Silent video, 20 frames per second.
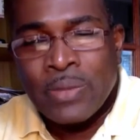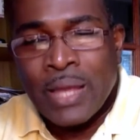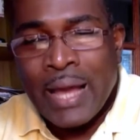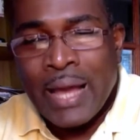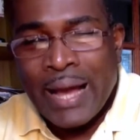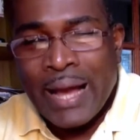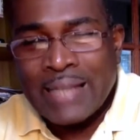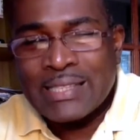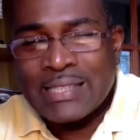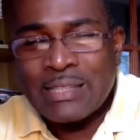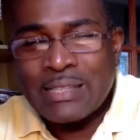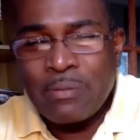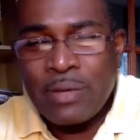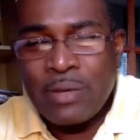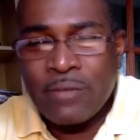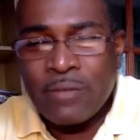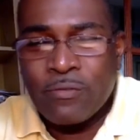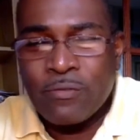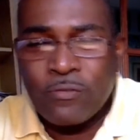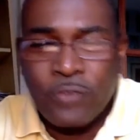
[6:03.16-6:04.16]
has to
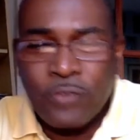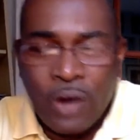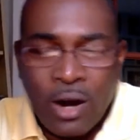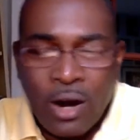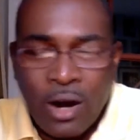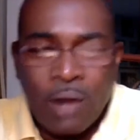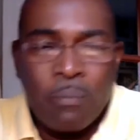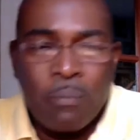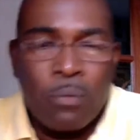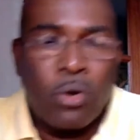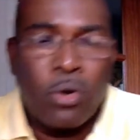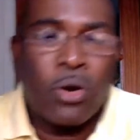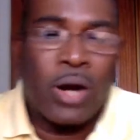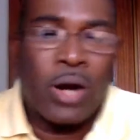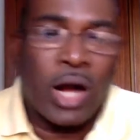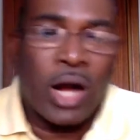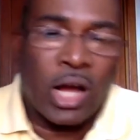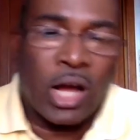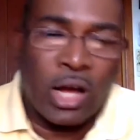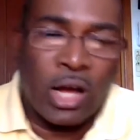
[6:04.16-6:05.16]
be far more
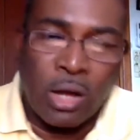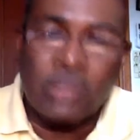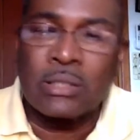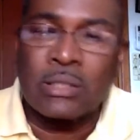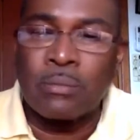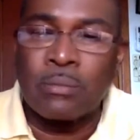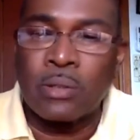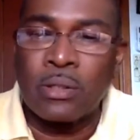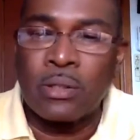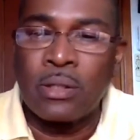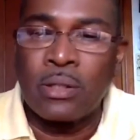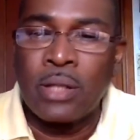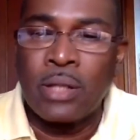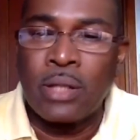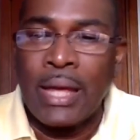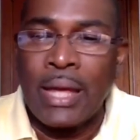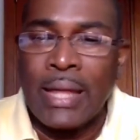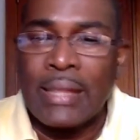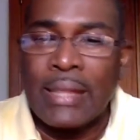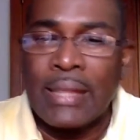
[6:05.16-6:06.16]
accountable
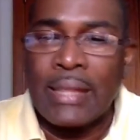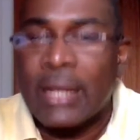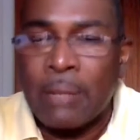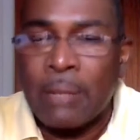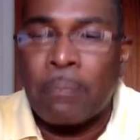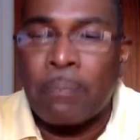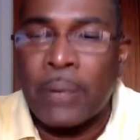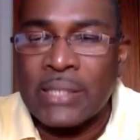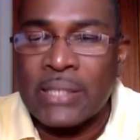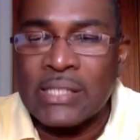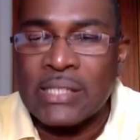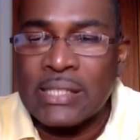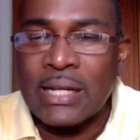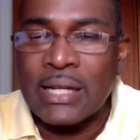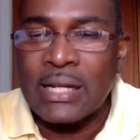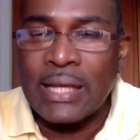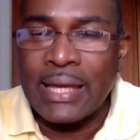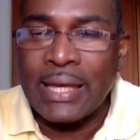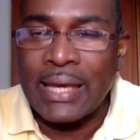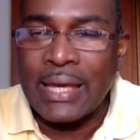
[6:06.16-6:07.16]
than it
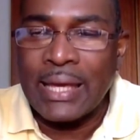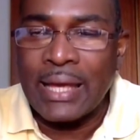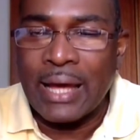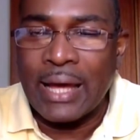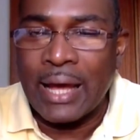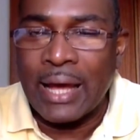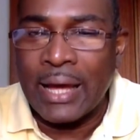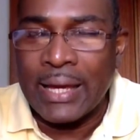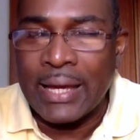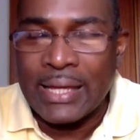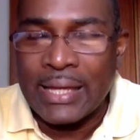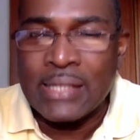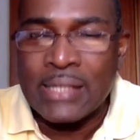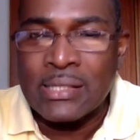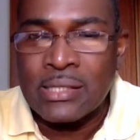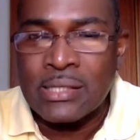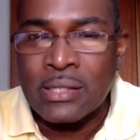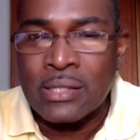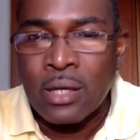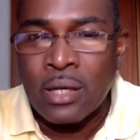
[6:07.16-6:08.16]
presently
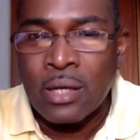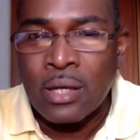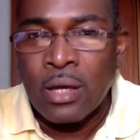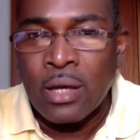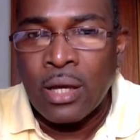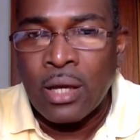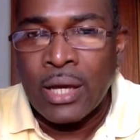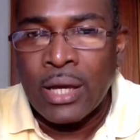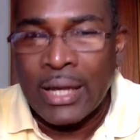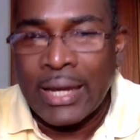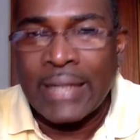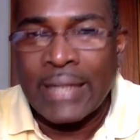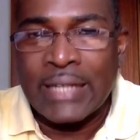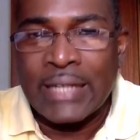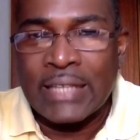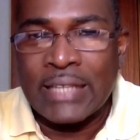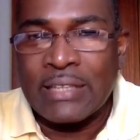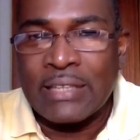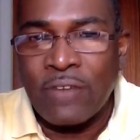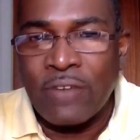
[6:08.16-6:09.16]
is in
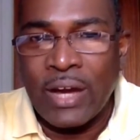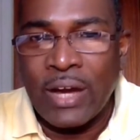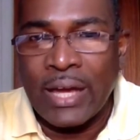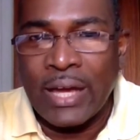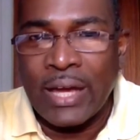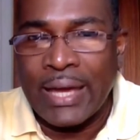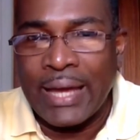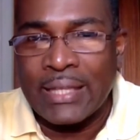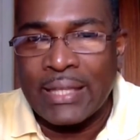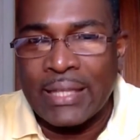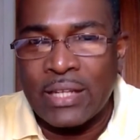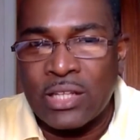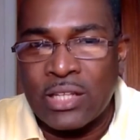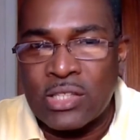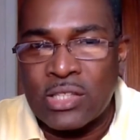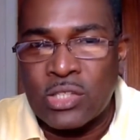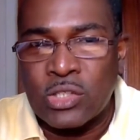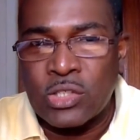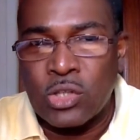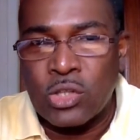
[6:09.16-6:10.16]
identifying candidates.
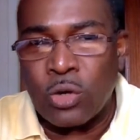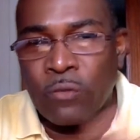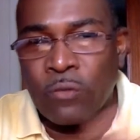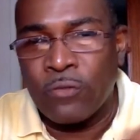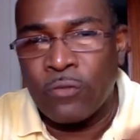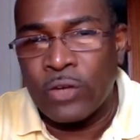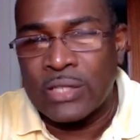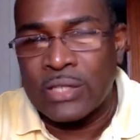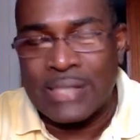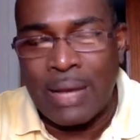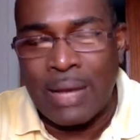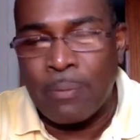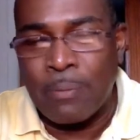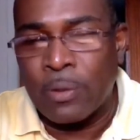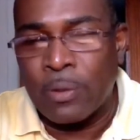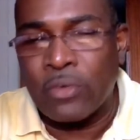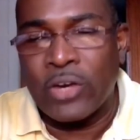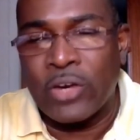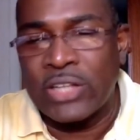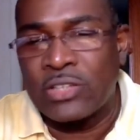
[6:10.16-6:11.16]
So, for example,
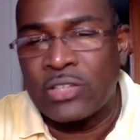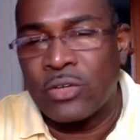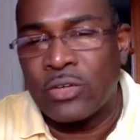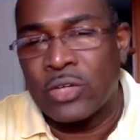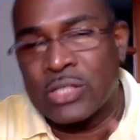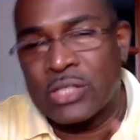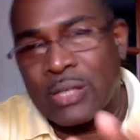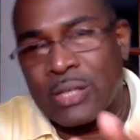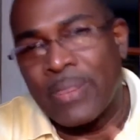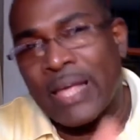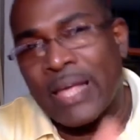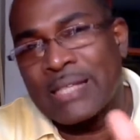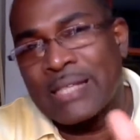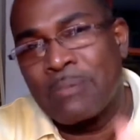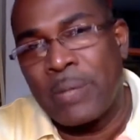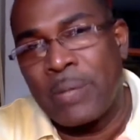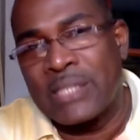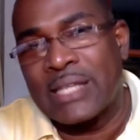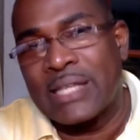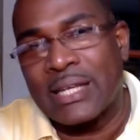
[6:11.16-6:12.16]
criteria, something as
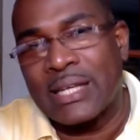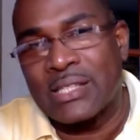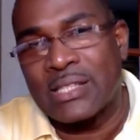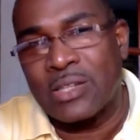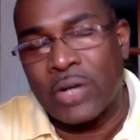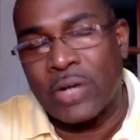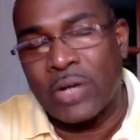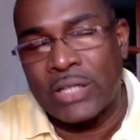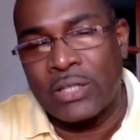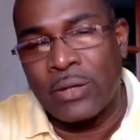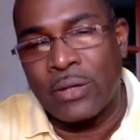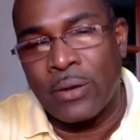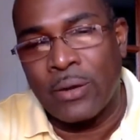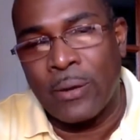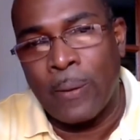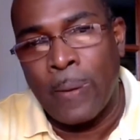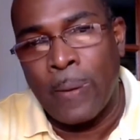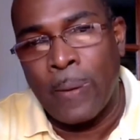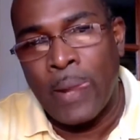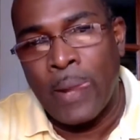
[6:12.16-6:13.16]
basic as criteria.
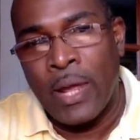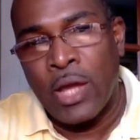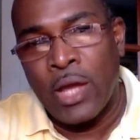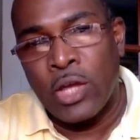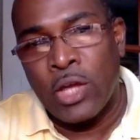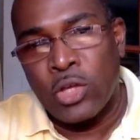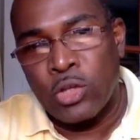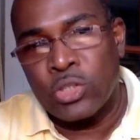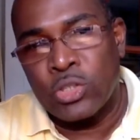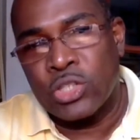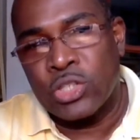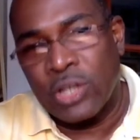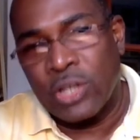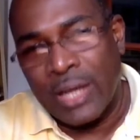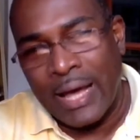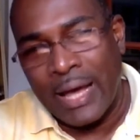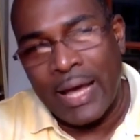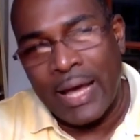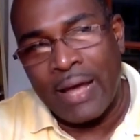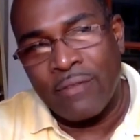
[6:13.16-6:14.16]
You should
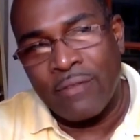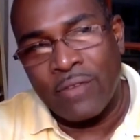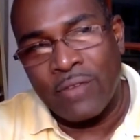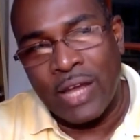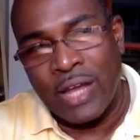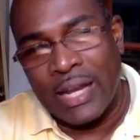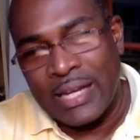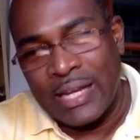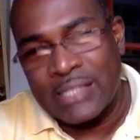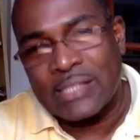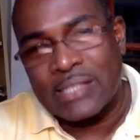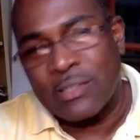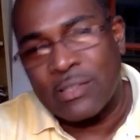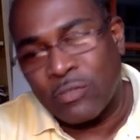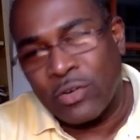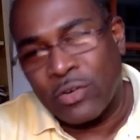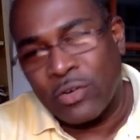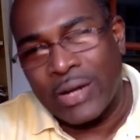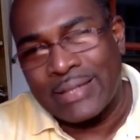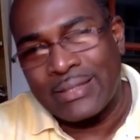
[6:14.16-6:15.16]
have a list of
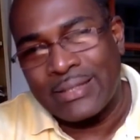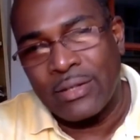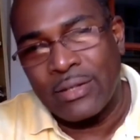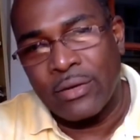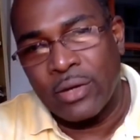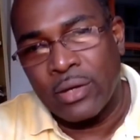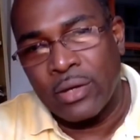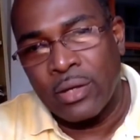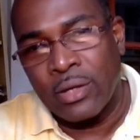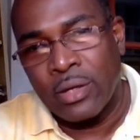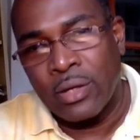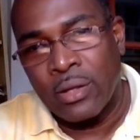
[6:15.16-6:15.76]
criteria,